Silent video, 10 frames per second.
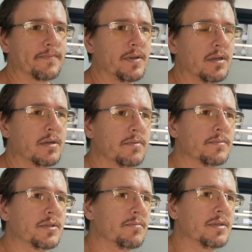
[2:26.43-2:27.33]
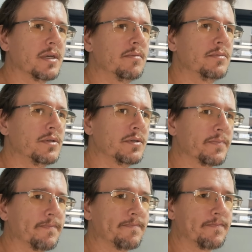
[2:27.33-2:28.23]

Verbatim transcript: You know, sometimes